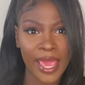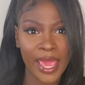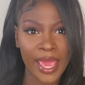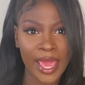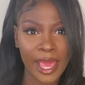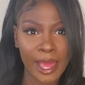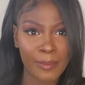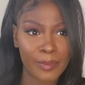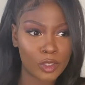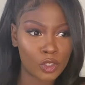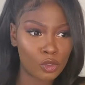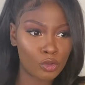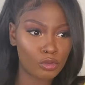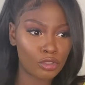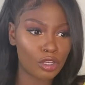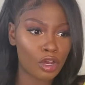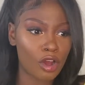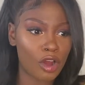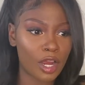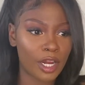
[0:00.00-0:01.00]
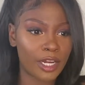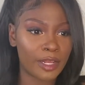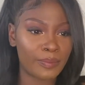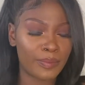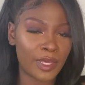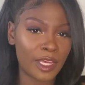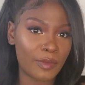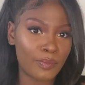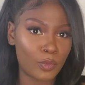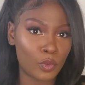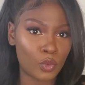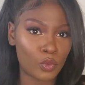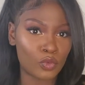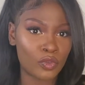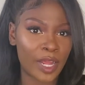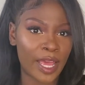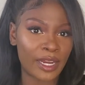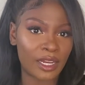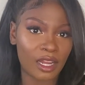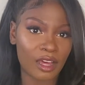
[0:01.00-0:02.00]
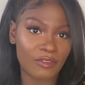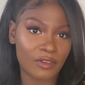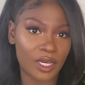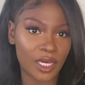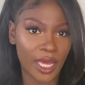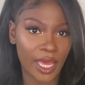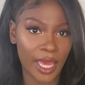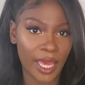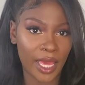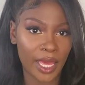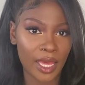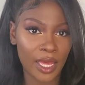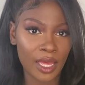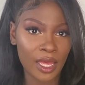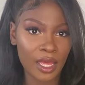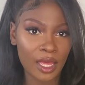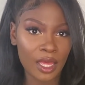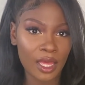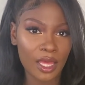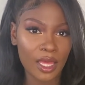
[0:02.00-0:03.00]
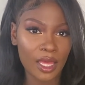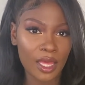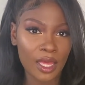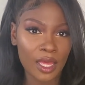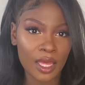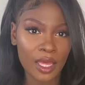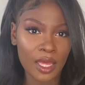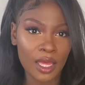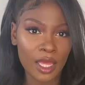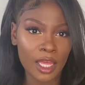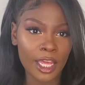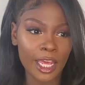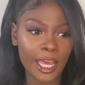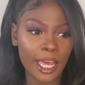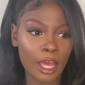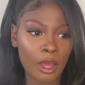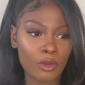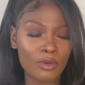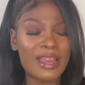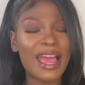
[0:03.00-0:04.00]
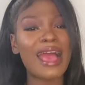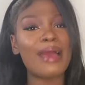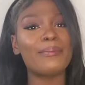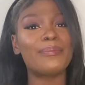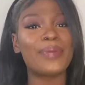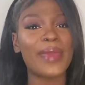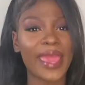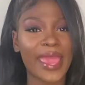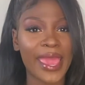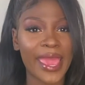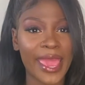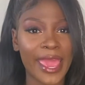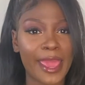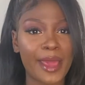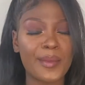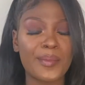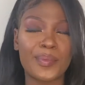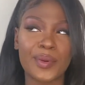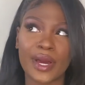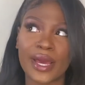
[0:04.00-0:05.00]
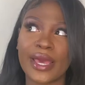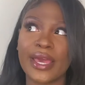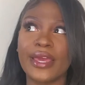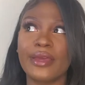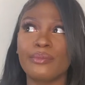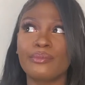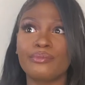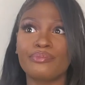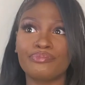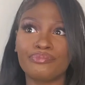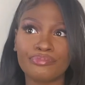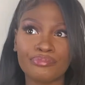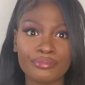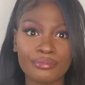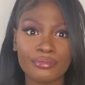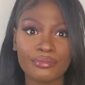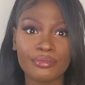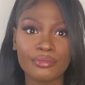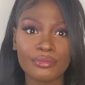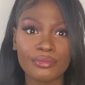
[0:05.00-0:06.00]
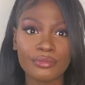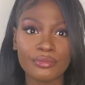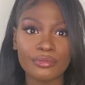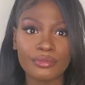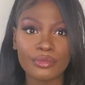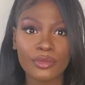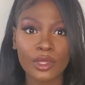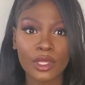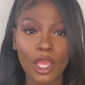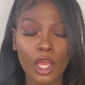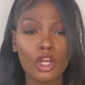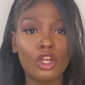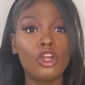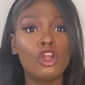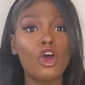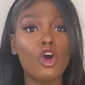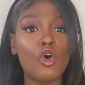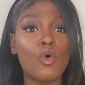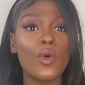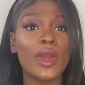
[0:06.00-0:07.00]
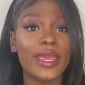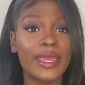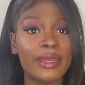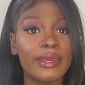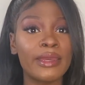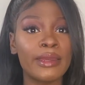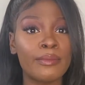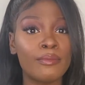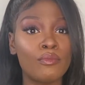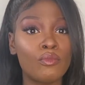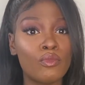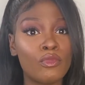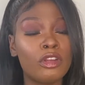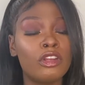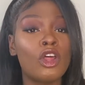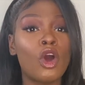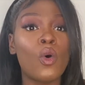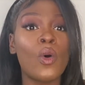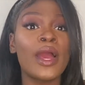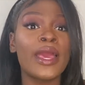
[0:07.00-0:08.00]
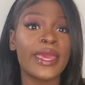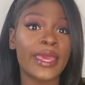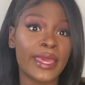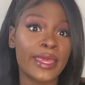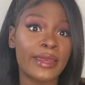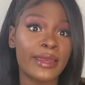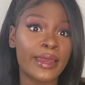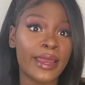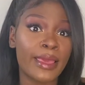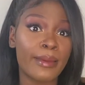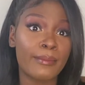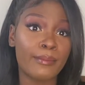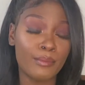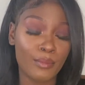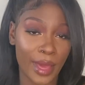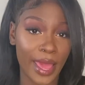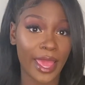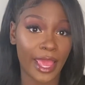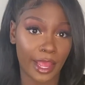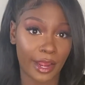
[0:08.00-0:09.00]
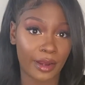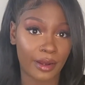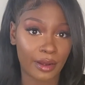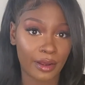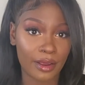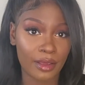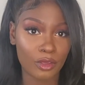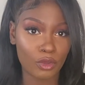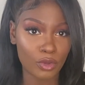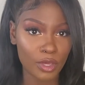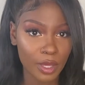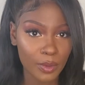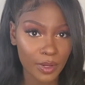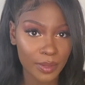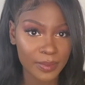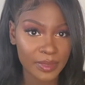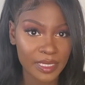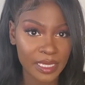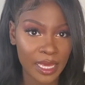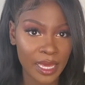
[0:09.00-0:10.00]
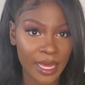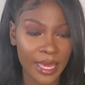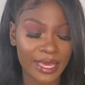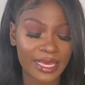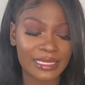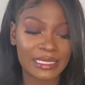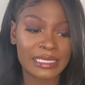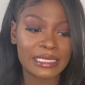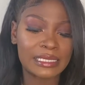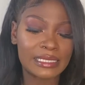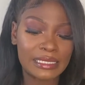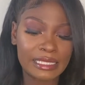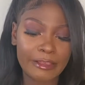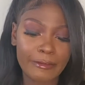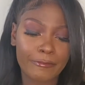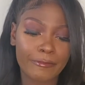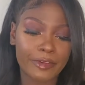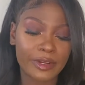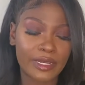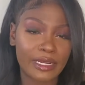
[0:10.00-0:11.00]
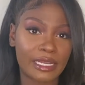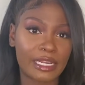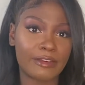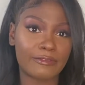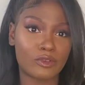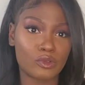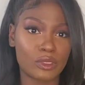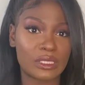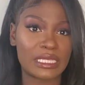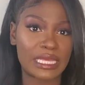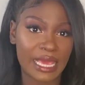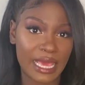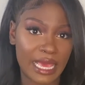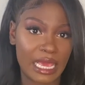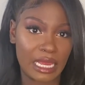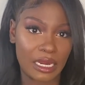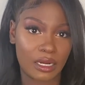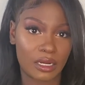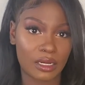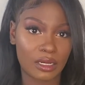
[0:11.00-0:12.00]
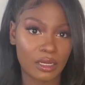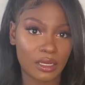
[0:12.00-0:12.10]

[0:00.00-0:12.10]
hair, but you targeting people that love good hair. Eh, not bad hair, but low and lower end hair. You get what I'm saying? Because it's different levels to hair.